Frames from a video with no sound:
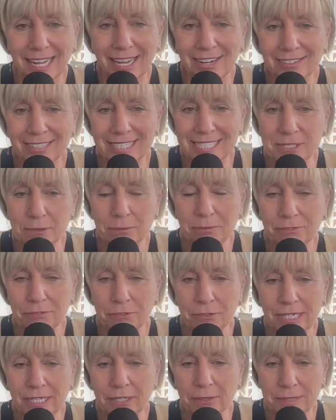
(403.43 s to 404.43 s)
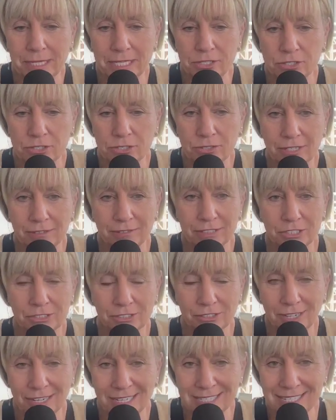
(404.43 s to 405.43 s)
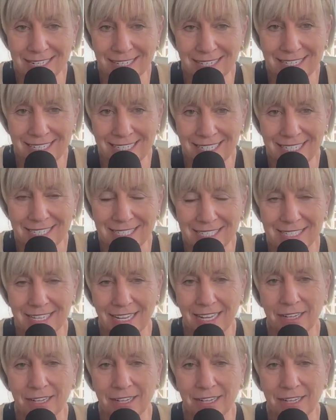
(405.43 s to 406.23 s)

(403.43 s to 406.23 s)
All right. So before I go into the original content ideas,